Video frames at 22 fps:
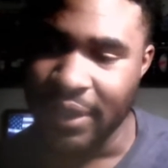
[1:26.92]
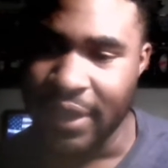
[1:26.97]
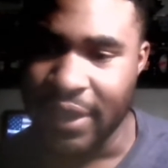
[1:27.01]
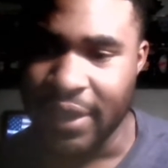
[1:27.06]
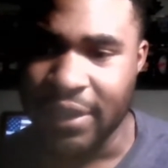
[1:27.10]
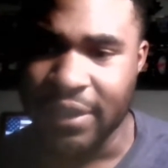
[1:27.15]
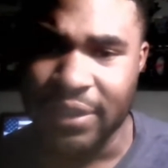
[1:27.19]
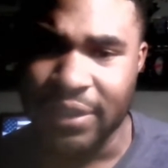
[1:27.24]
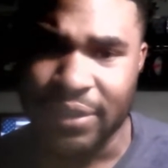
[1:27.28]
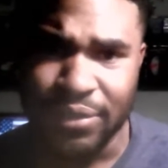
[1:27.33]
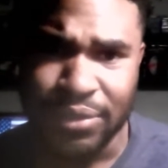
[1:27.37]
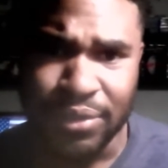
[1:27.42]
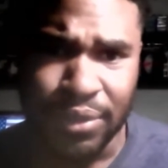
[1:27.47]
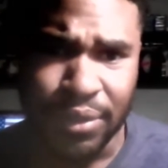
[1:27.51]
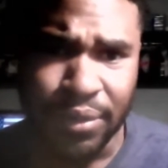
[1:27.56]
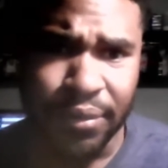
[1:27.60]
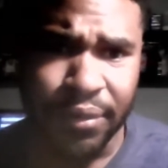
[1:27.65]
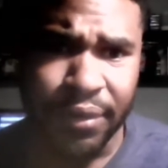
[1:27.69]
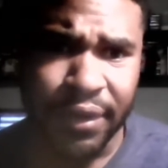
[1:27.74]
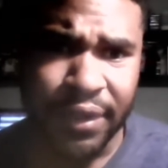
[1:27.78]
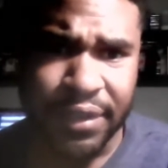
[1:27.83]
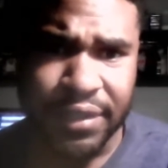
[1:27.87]
And the
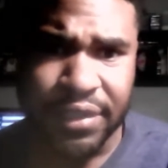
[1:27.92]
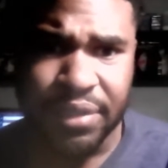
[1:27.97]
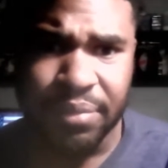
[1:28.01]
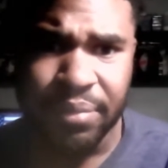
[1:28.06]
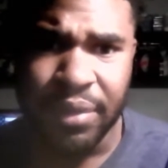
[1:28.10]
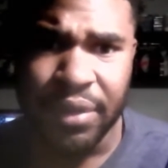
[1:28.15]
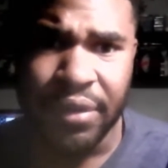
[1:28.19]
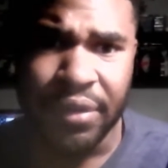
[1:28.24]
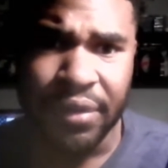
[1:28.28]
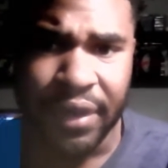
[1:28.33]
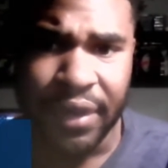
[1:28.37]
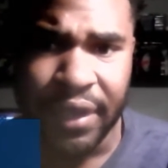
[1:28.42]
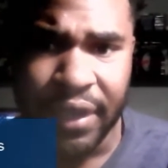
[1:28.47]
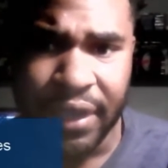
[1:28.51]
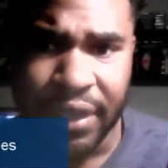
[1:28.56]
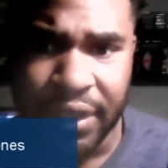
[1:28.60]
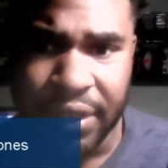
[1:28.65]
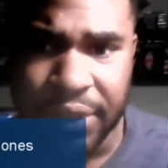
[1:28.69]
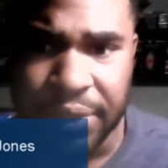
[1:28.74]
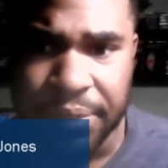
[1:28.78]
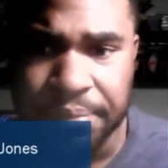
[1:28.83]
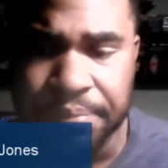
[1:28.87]
story is about
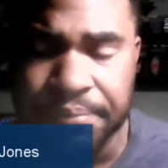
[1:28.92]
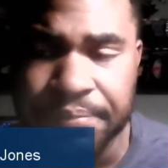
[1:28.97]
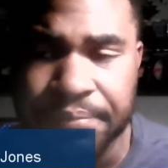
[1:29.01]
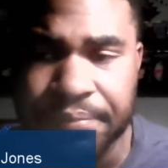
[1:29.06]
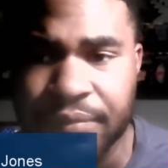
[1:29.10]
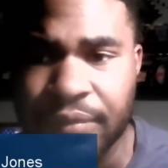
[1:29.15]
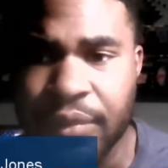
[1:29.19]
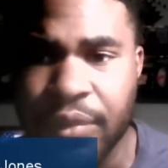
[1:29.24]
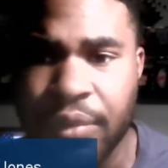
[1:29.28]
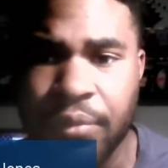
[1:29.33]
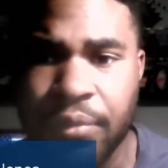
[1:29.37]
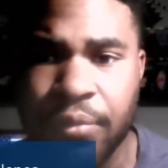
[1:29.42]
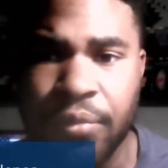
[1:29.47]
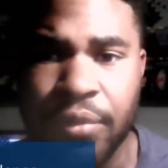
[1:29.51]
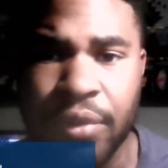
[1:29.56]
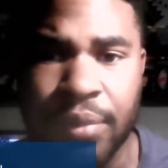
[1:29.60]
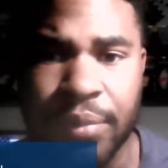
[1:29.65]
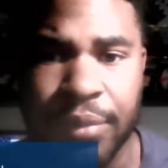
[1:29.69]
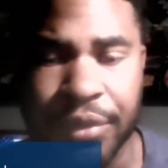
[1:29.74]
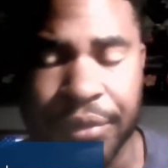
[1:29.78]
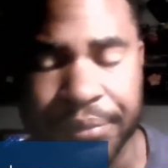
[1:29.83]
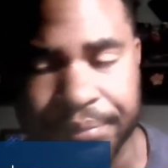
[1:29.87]
a
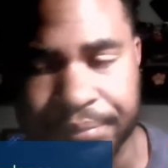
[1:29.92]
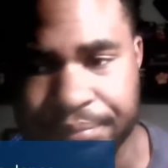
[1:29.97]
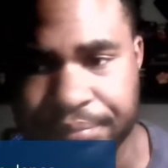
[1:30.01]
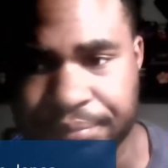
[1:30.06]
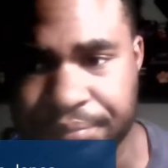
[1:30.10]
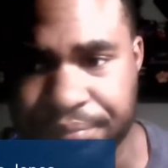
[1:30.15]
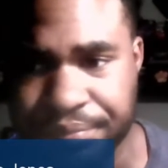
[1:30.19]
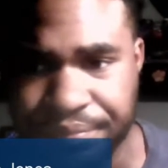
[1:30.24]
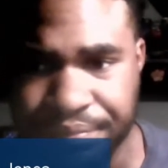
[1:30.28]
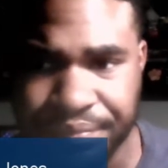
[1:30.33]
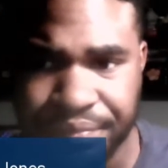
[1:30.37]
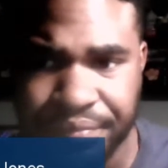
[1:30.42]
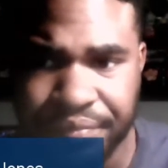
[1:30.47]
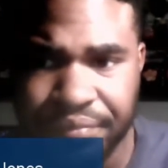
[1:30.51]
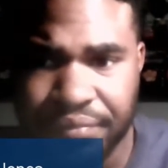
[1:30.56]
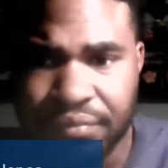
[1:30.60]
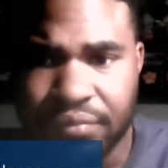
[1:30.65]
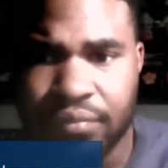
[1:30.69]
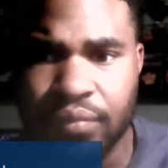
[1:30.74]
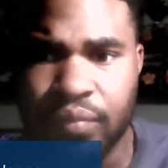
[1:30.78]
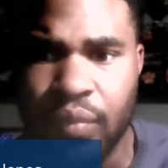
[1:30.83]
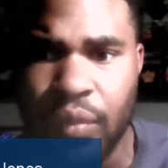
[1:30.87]
woman
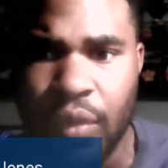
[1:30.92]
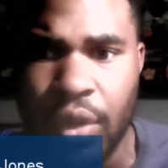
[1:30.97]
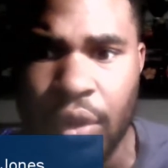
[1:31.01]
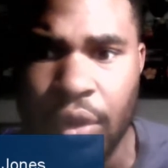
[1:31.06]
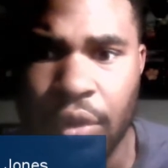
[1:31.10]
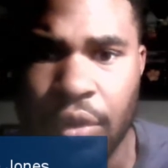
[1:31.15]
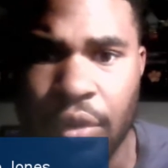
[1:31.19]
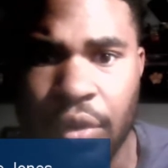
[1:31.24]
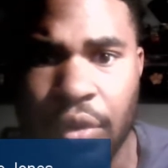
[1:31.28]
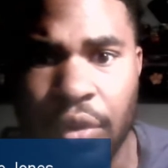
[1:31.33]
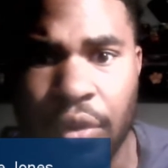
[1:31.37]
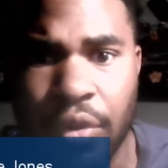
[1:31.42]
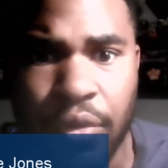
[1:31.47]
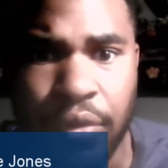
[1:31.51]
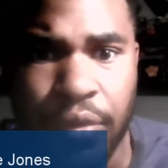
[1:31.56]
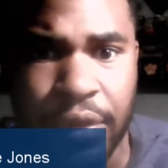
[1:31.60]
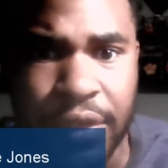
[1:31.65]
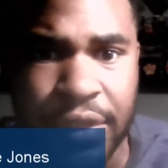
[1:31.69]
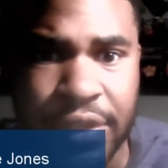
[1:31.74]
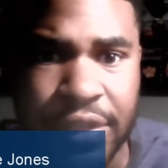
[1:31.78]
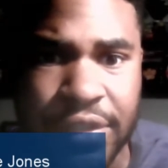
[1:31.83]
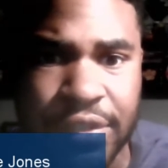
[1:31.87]

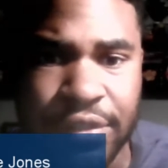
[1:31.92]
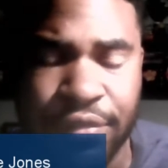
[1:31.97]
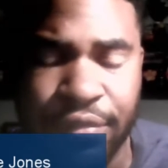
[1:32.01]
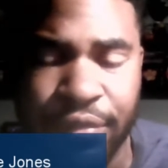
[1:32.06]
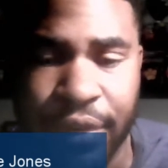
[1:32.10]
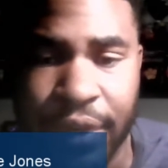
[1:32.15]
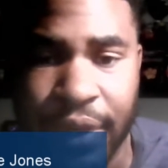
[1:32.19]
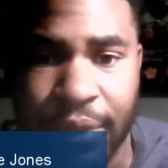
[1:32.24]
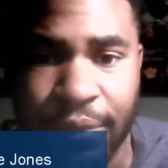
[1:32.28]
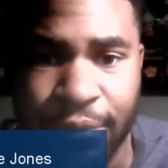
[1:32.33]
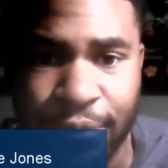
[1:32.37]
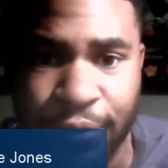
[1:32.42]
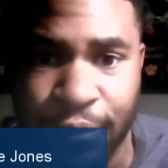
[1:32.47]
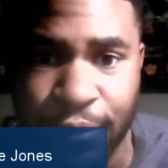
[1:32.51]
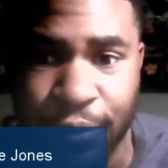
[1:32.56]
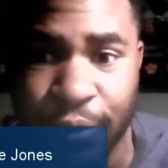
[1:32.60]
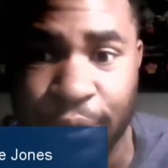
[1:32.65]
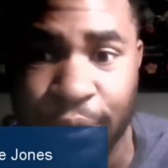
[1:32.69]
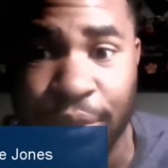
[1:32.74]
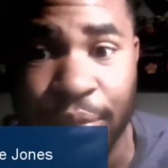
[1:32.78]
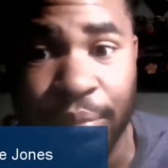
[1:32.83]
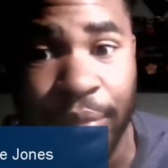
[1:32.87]
who is framed
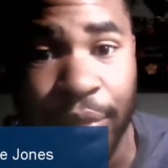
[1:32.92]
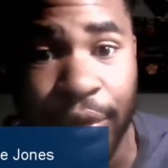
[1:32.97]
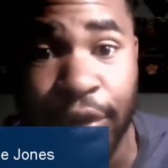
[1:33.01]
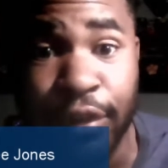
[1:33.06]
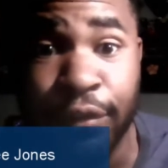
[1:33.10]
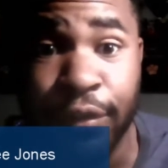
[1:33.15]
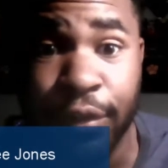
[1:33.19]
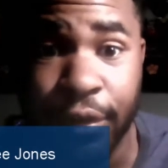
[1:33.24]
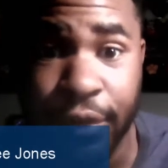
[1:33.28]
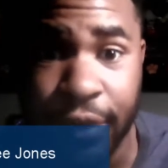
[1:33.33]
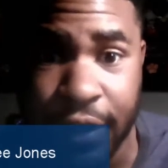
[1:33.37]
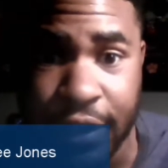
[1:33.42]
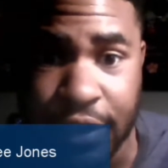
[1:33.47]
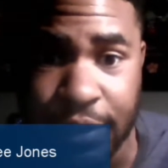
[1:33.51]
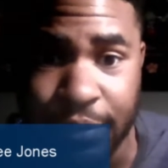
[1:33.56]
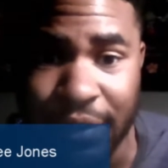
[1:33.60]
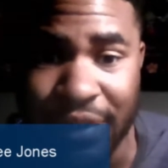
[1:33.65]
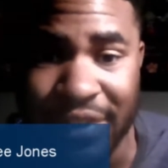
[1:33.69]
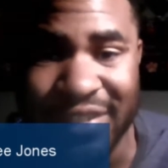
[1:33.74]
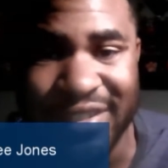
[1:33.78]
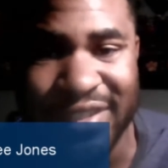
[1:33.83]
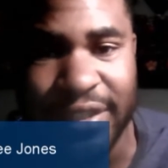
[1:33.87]
for the murder of her
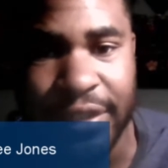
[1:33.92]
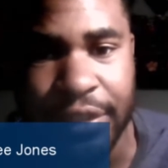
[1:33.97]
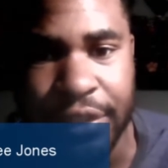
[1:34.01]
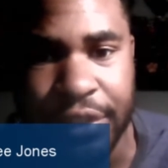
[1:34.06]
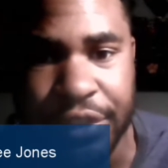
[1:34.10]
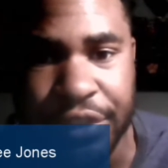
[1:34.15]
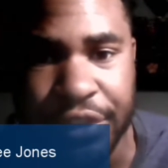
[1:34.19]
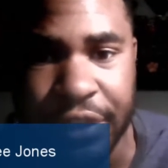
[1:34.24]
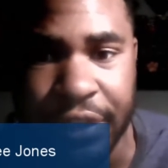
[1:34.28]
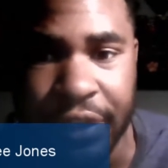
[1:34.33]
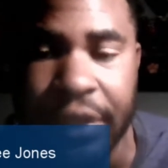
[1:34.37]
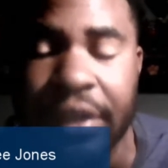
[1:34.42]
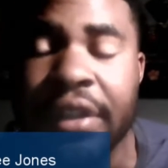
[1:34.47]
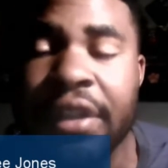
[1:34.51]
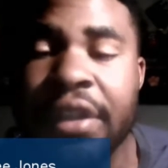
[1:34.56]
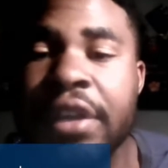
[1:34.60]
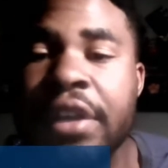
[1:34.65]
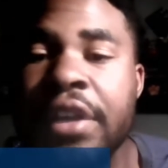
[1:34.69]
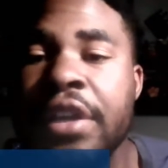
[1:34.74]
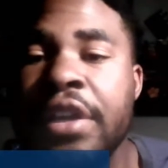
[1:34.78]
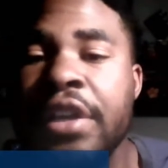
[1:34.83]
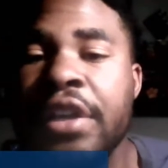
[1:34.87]
husband and sent to jail.
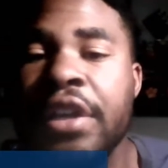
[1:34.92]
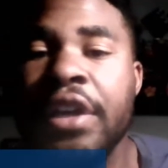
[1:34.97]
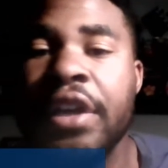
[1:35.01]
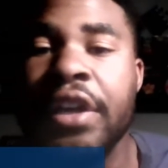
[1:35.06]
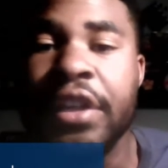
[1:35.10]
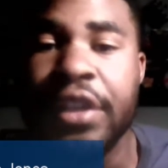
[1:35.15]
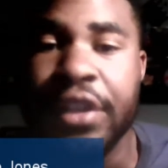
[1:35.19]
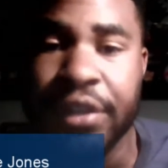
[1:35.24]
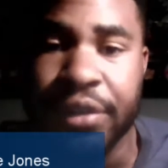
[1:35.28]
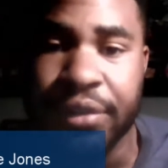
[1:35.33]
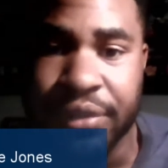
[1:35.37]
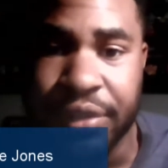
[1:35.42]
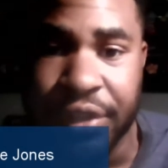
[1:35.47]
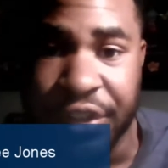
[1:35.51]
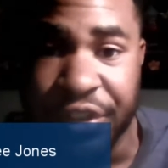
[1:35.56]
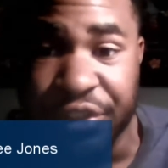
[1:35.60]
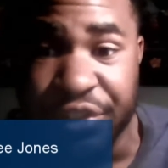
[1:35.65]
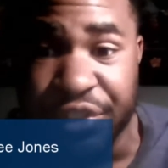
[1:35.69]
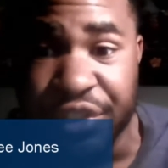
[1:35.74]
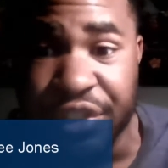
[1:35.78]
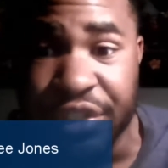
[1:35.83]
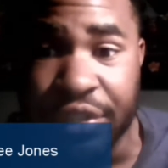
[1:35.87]
Years
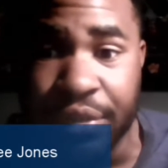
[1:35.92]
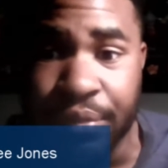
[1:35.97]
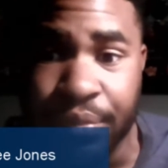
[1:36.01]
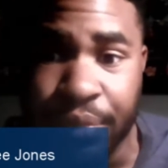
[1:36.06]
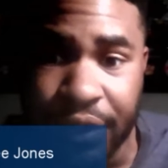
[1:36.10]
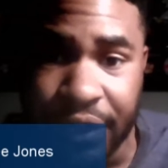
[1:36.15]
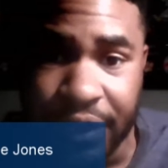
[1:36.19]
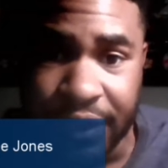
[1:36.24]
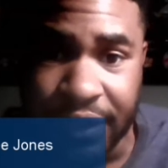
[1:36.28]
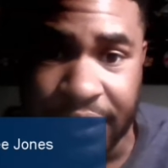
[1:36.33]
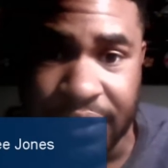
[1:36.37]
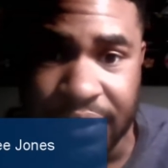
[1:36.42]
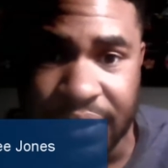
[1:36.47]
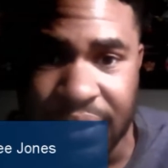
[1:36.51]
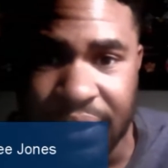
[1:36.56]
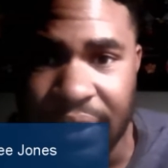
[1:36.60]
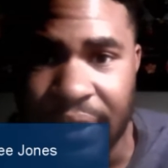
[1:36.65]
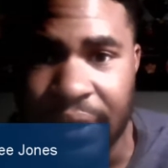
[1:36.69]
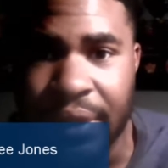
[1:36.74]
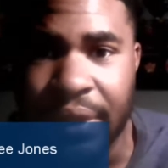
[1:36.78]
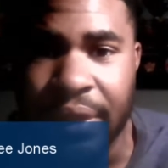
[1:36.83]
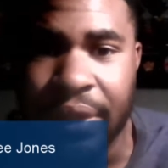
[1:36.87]
later, she is
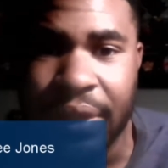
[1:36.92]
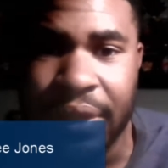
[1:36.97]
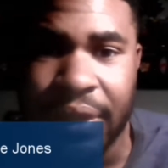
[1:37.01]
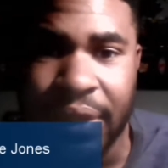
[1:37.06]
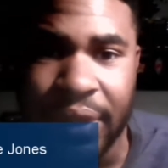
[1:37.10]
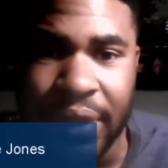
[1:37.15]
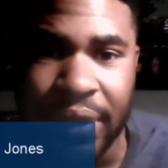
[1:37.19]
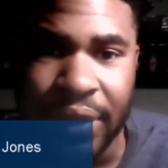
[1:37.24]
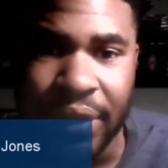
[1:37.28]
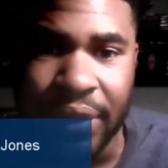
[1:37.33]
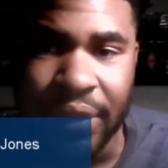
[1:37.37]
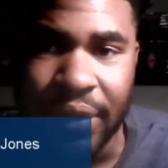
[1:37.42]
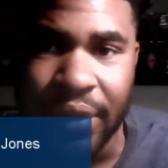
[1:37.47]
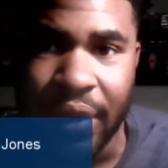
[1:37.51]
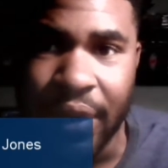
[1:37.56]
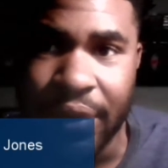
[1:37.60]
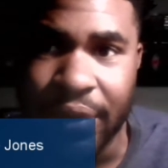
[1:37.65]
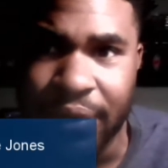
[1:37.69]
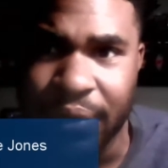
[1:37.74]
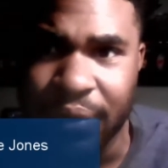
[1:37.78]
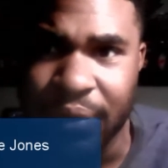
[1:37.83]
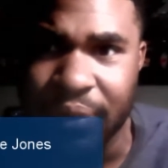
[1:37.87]
released
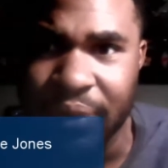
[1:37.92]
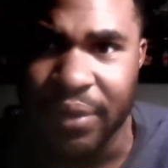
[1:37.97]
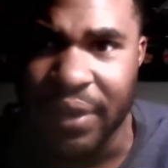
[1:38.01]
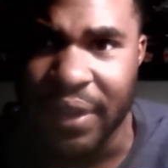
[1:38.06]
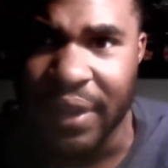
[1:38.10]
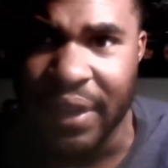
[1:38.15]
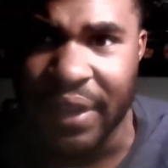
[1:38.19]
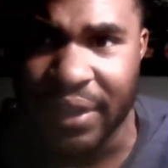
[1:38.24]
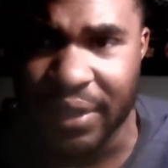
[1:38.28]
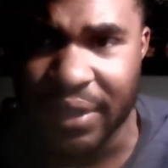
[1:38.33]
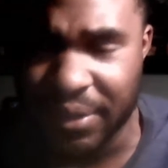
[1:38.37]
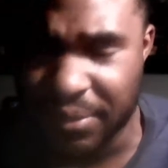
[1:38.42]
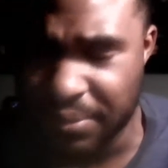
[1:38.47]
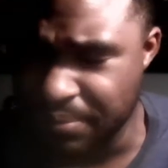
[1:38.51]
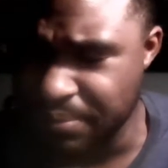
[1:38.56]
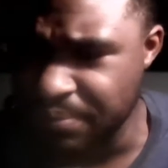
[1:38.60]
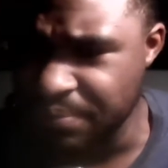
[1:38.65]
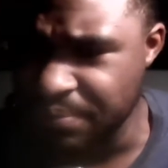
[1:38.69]
under a,